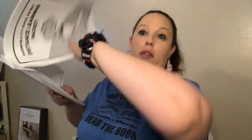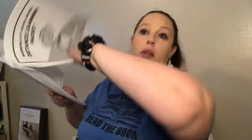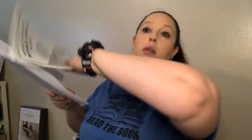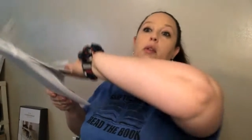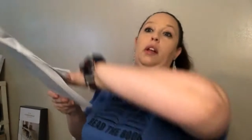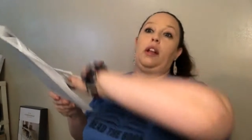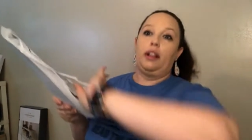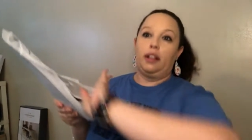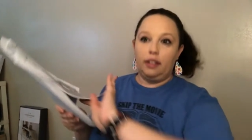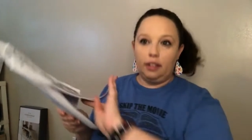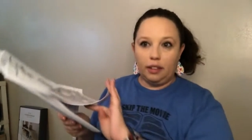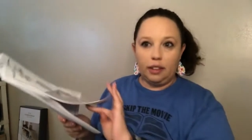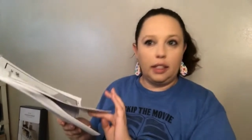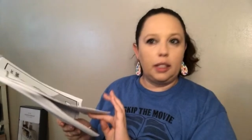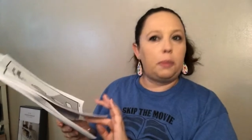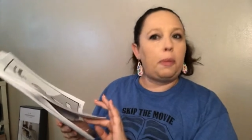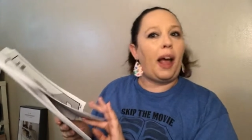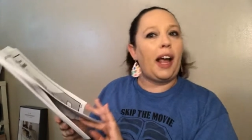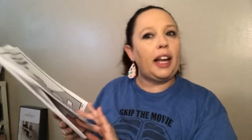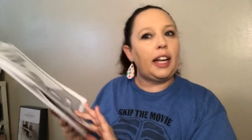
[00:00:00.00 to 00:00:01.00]
oh,
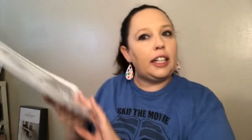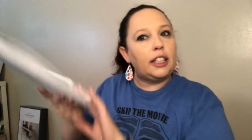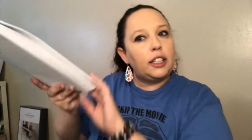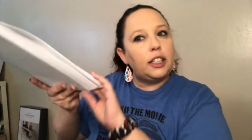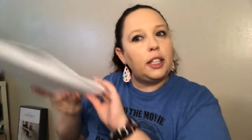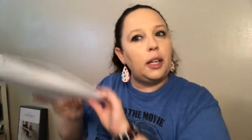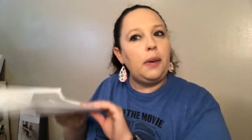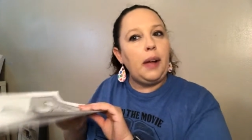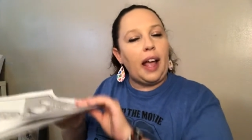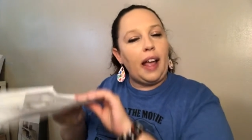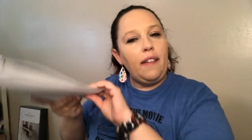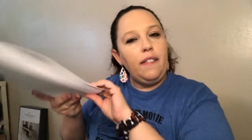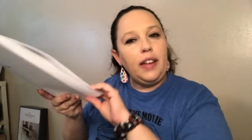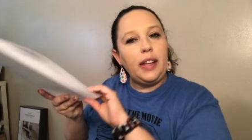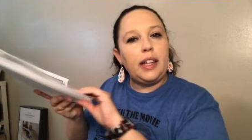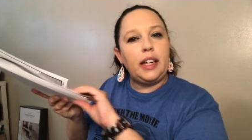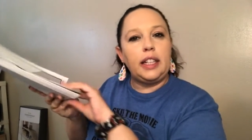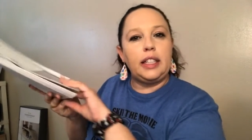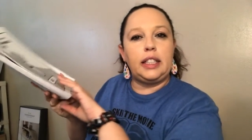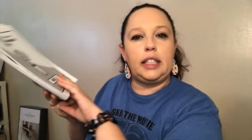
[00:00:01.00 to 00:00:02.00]
this packet's so
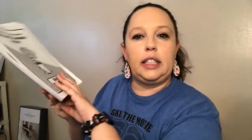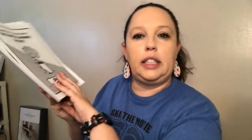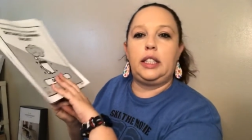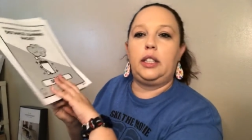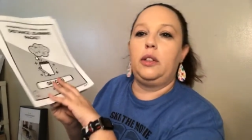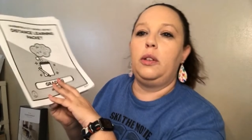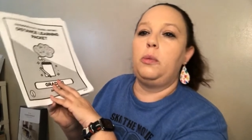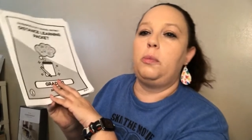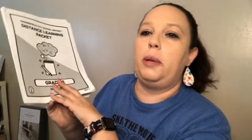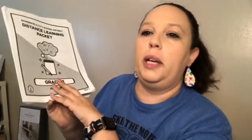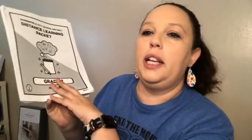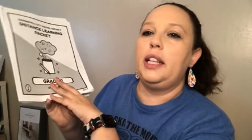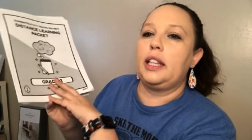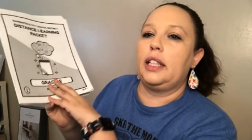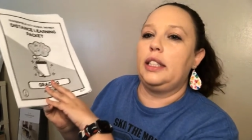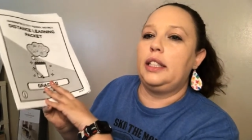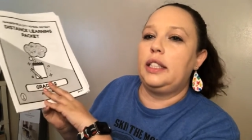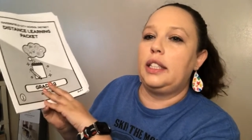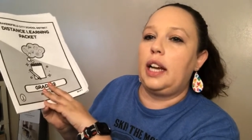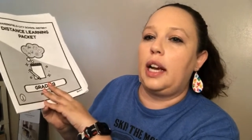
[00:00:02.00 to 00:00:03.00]
heavy because it's so big
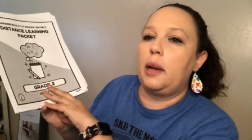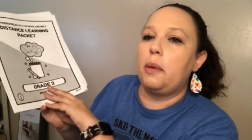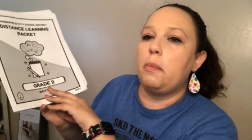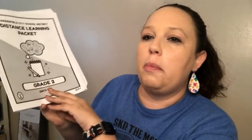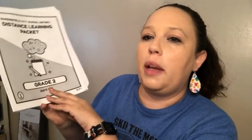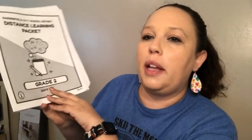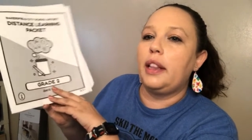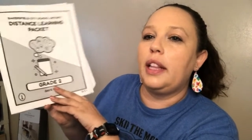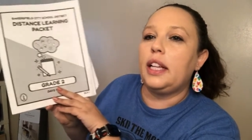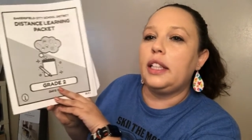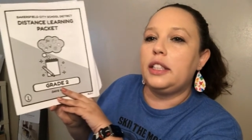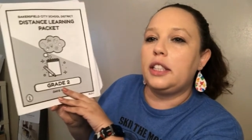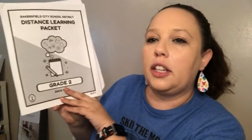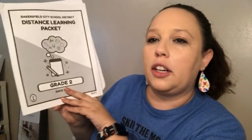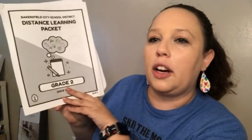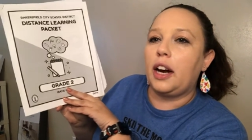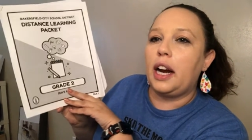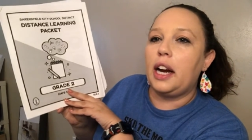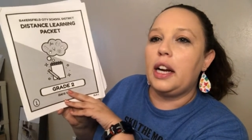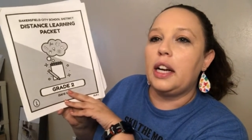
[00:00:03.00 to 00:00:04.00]
this time, but that's all
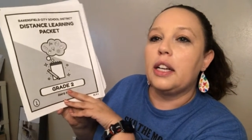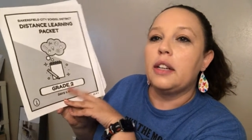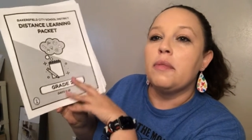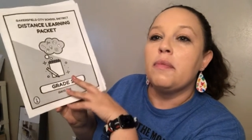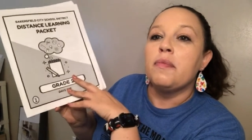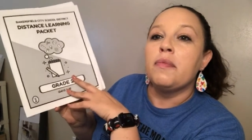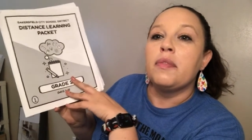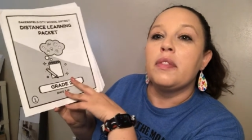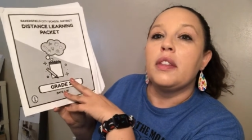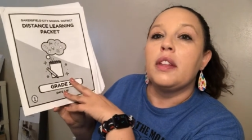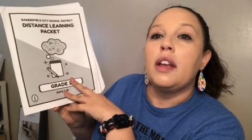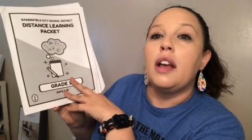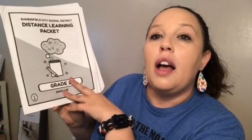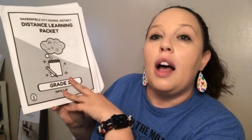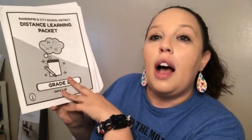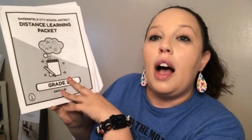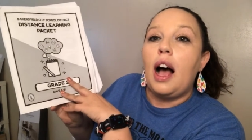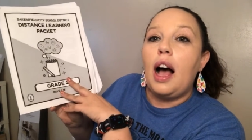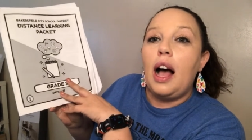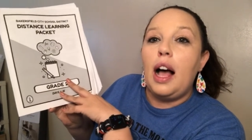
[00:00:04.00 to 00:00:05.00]
right.
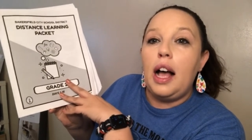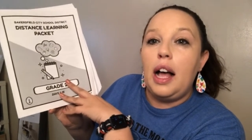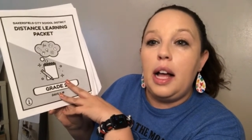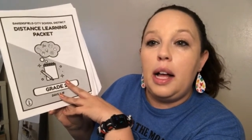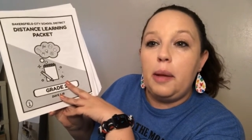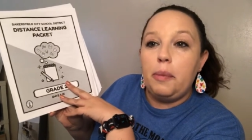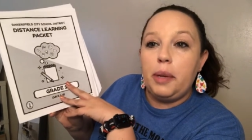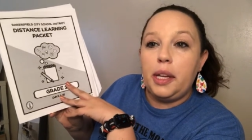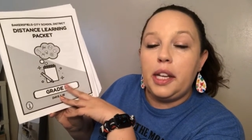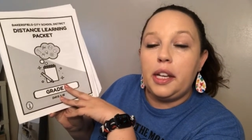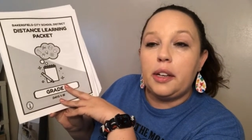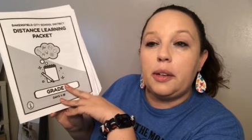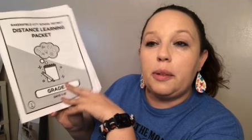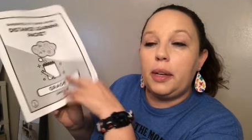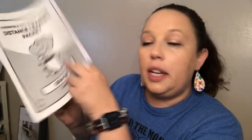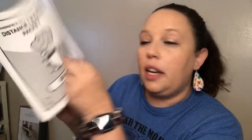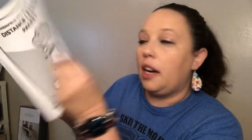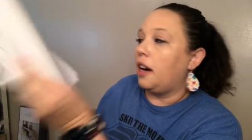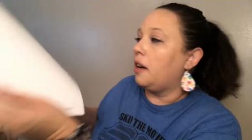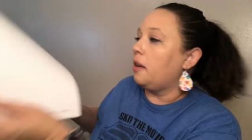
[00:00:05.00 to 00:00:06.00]
Um, here
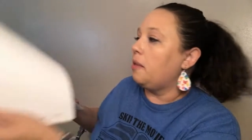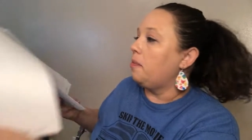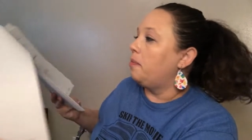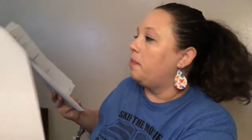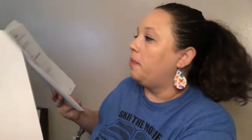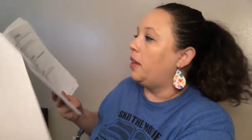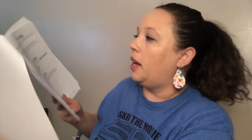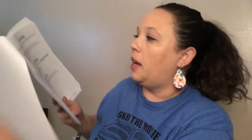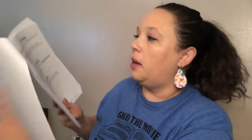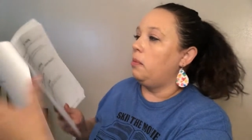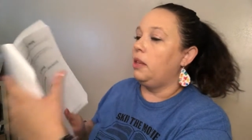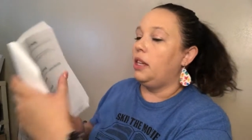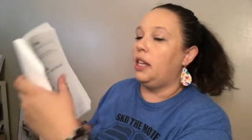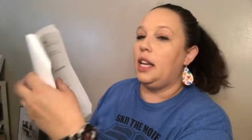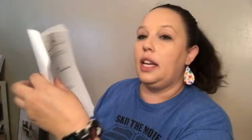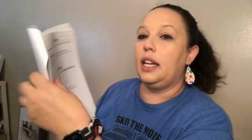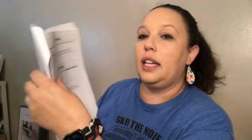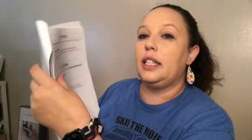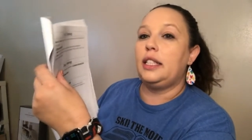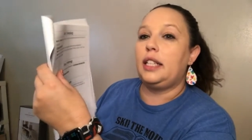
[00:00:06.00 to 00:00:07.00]
we are. I'm
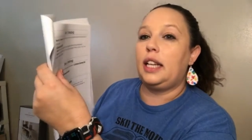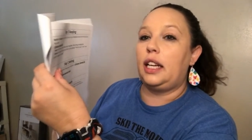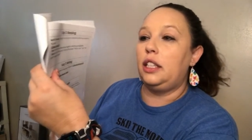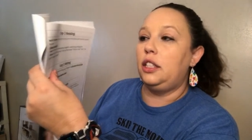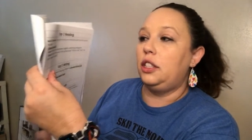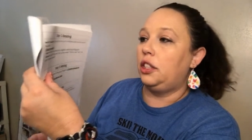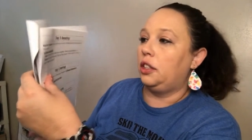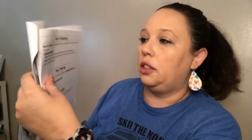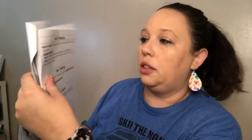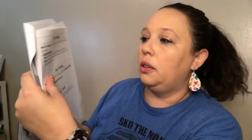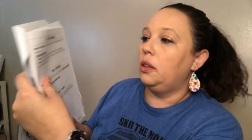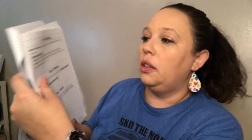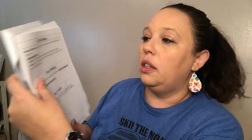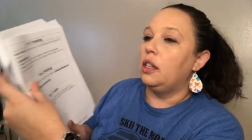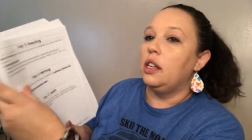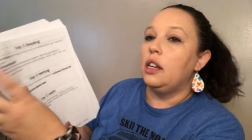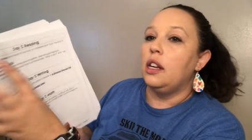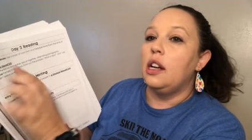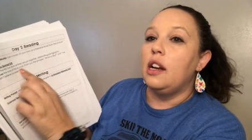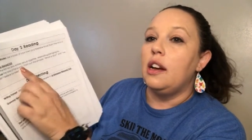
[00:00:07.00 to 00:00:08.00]
looking at day two.
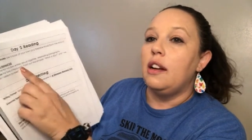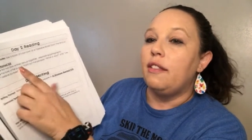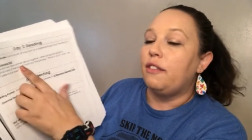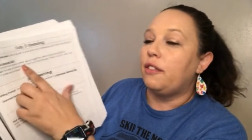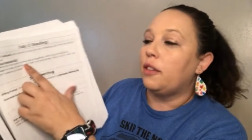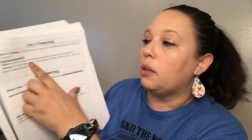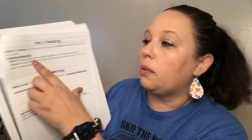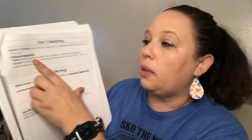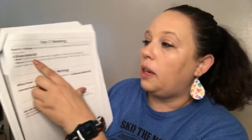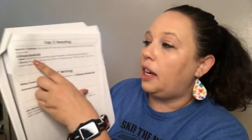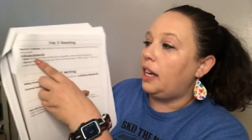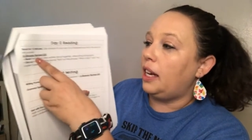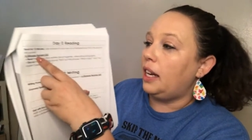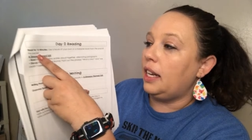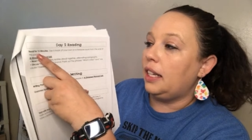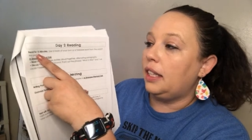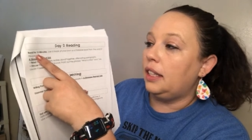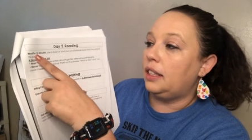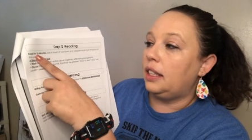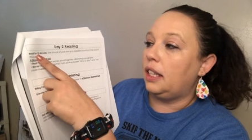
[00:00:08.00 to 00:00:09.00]
For reading,
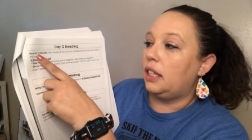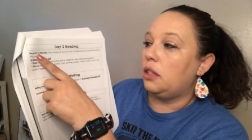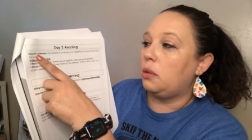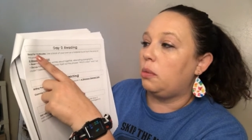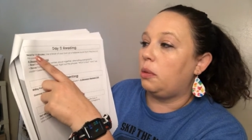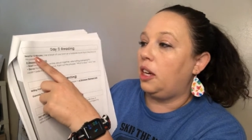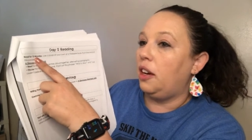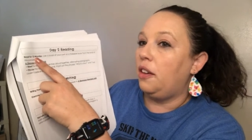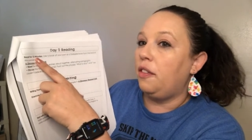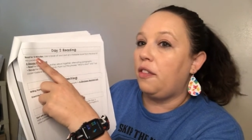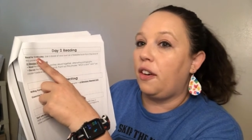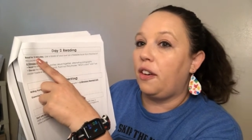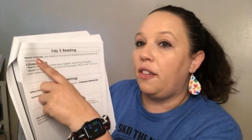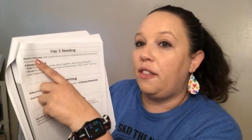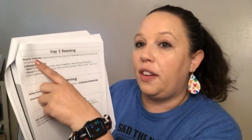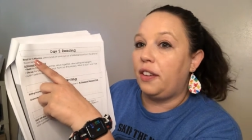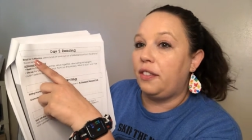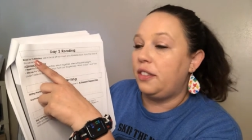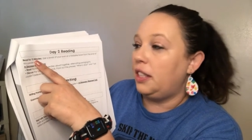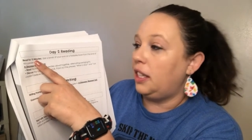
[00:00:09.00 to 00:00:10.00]
it says read for
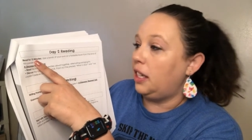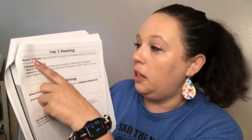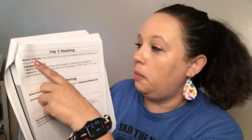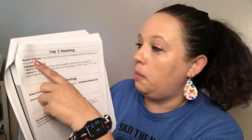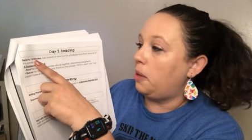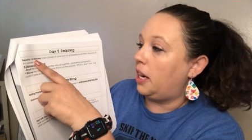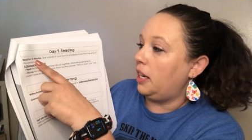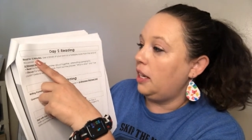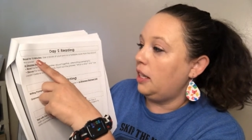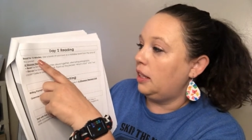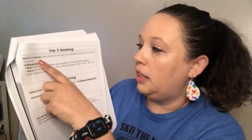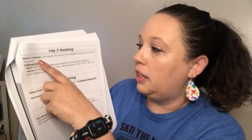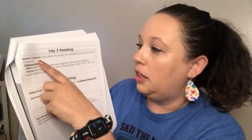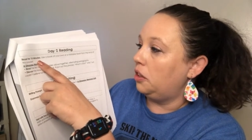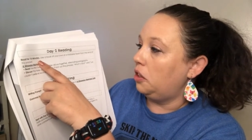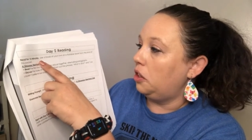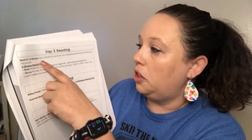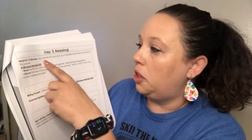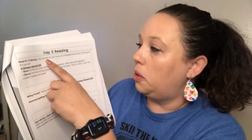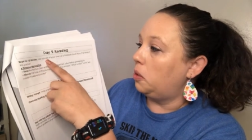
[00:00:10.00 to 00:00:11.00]
15 minutes,
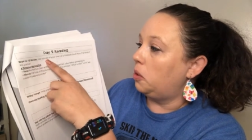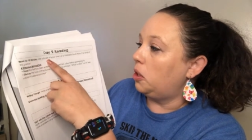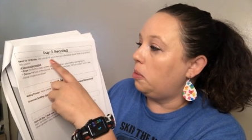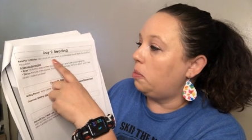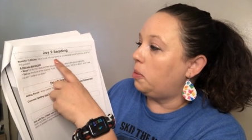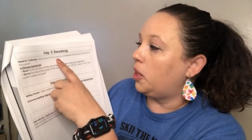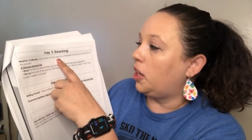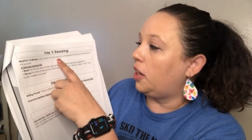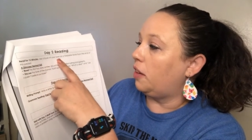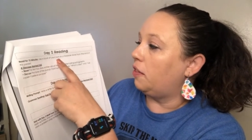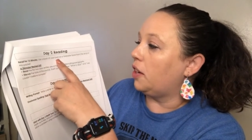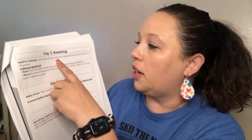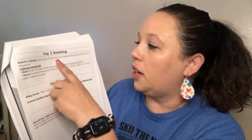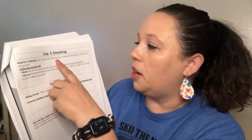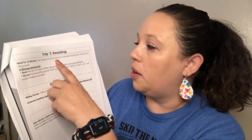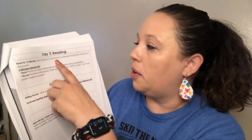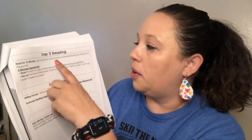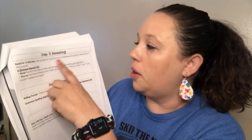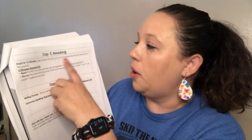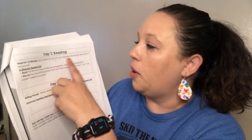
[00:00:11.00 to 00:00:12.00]
use a book of your
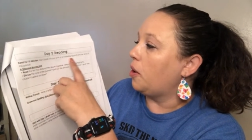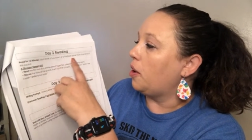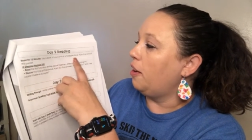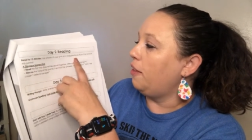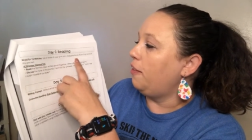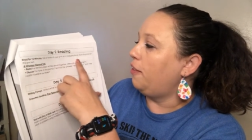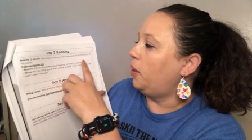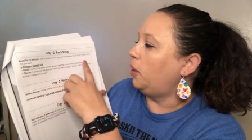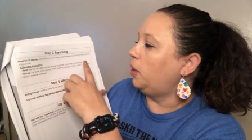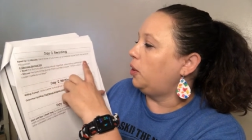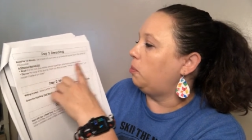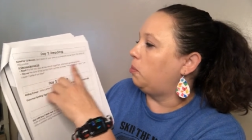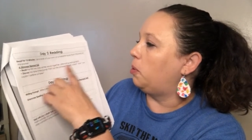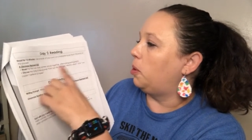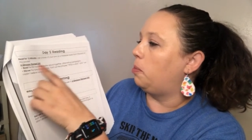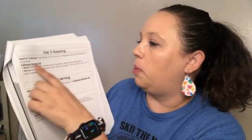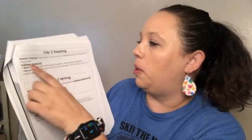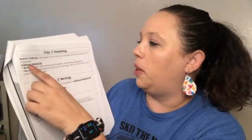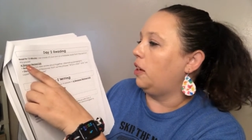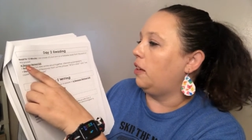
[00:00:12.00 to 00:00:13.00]
own or a
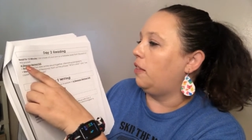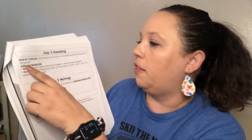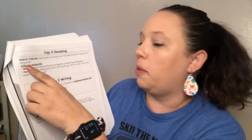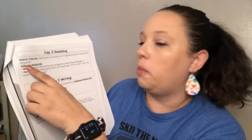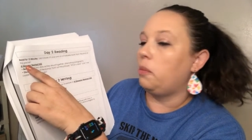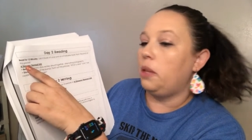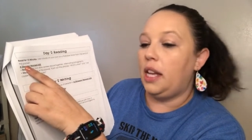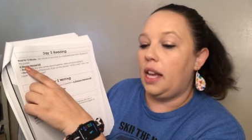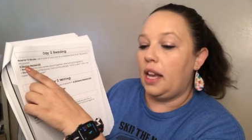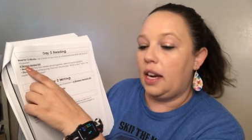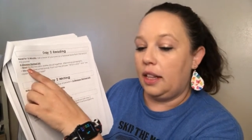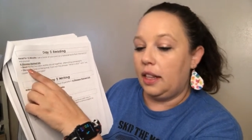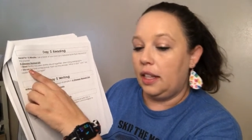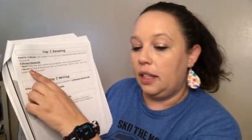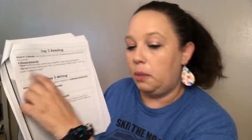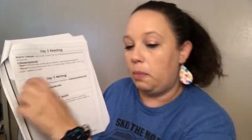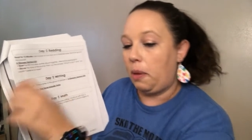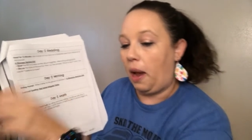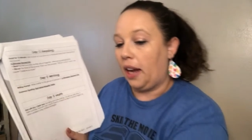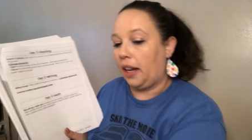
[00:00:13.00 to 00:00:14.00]
foldable book from the end of
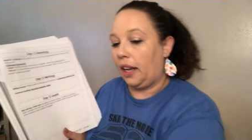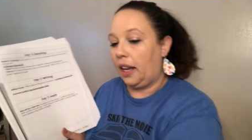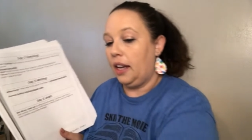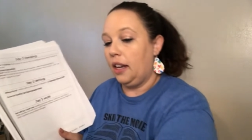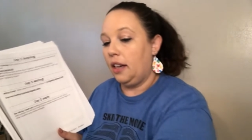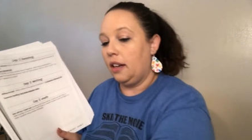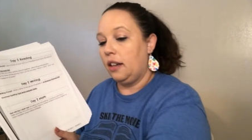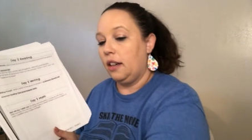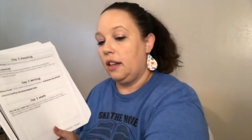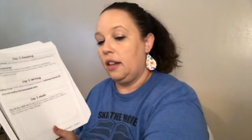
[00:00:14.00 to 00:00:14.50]
this packet.